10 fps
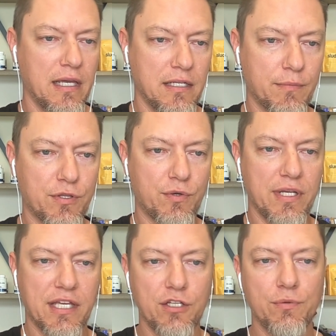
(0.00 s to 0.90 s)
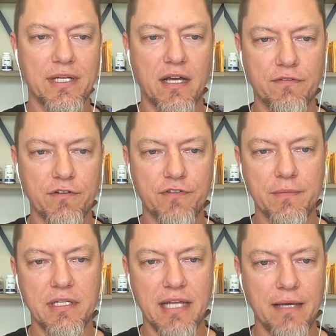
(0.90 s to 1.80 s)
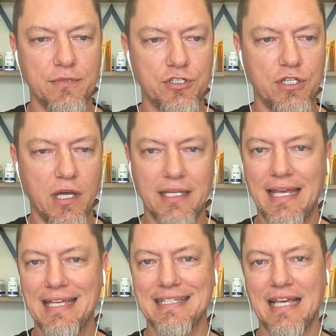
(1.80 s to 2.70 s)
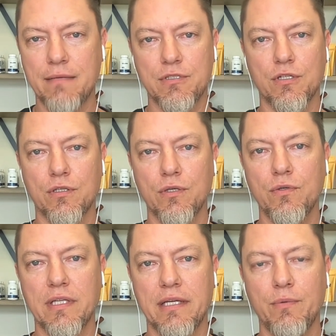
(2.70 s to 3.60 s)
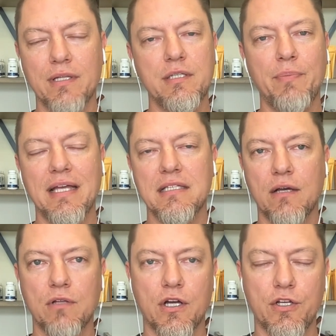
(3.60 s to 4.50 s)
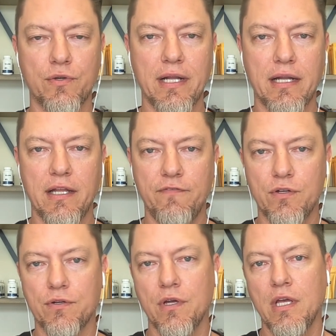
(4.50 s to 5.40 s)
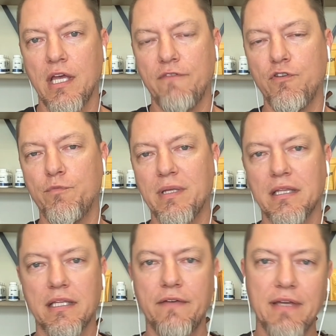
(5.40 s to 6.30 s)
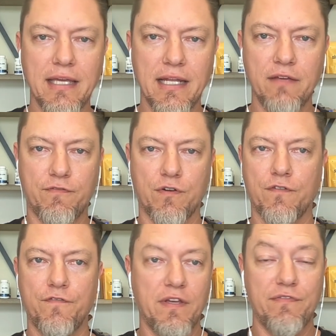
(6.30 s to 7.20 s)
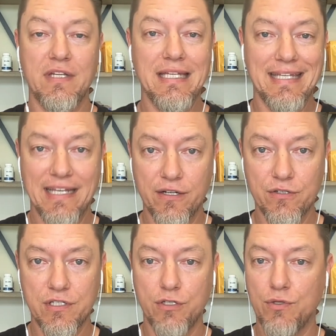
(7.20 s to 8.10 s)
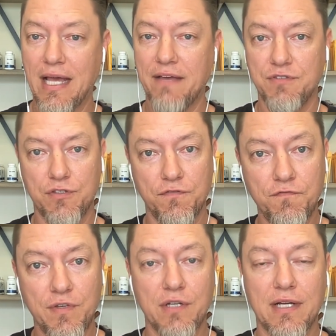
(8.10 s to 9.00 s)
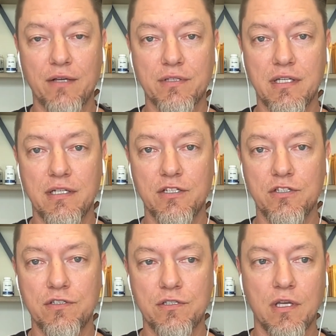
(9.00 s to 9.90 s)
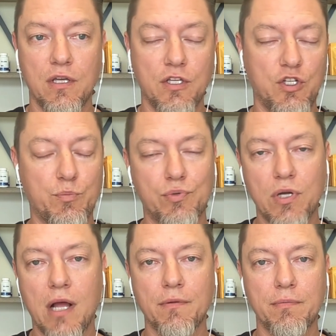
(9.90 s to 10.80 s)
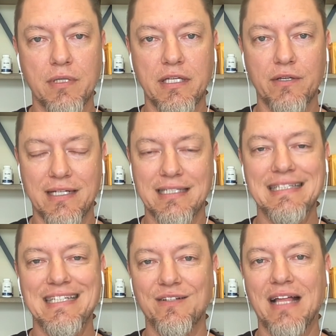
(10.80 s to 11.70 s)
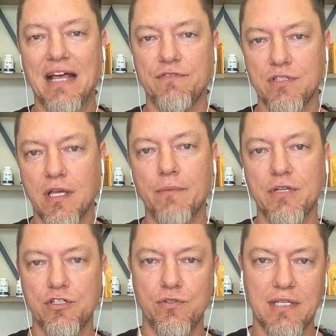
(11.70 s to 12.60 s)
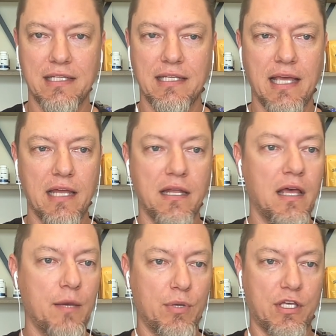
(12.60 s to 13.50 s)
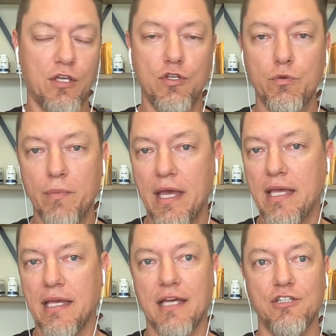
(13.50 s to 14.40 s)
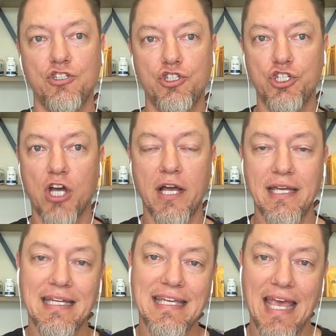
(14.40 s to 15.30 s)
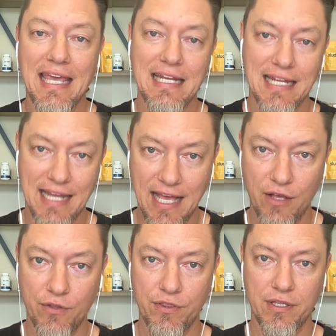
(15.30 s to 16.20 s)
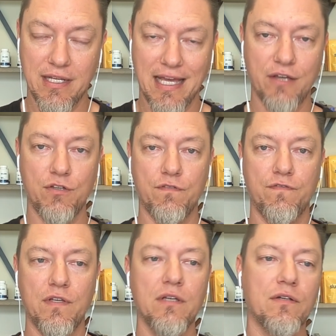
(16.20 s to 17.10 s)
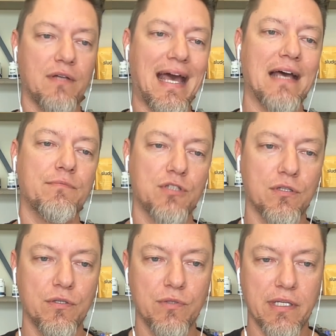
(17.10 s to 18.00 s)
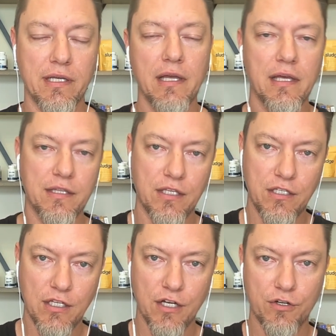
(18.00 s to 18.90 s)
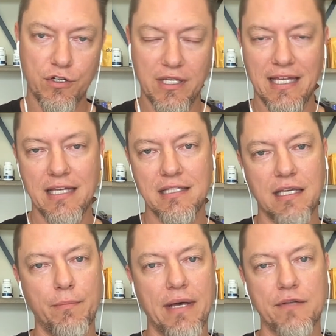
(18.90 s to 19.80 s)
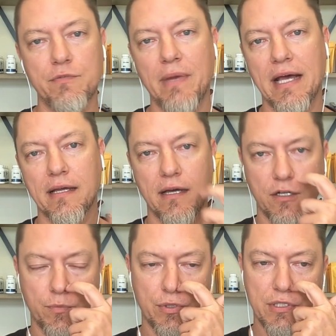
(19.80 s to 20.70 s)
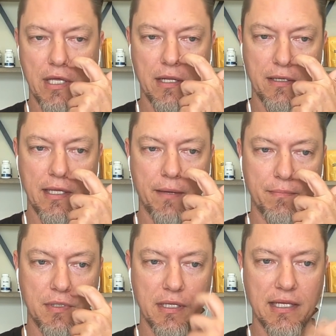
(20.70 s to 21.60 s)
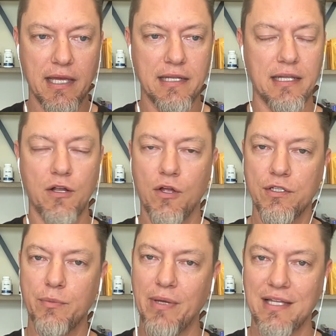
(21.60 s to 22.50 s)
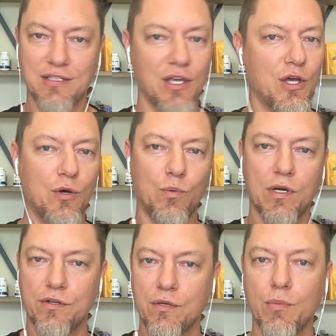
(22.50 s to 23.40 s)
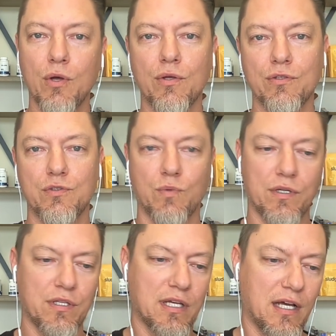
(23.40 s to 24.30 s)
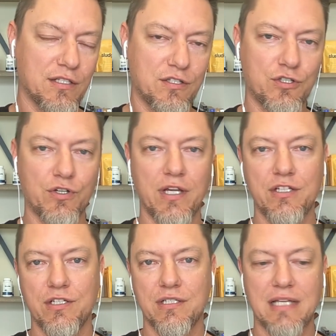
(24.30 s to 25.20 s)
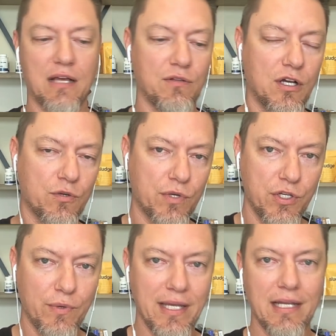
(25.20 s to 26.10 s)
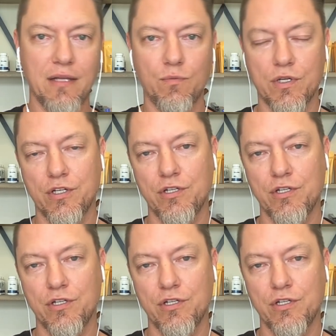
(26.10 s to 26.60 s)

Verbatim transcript: Number three, can you recover from the damage done? Yes, absolutely. Well, it depends how long you're in it. If you're if you've been living in it for 50 years and you have severe health conditions, you're probably going to still have some issues at the end. But can you make a giant gain in health and how you feel? Absolutely. The younger kids can bounce back 100%. Yep. Again, it all depends. What are the molds? What are the concentrations? How long were you in it? What are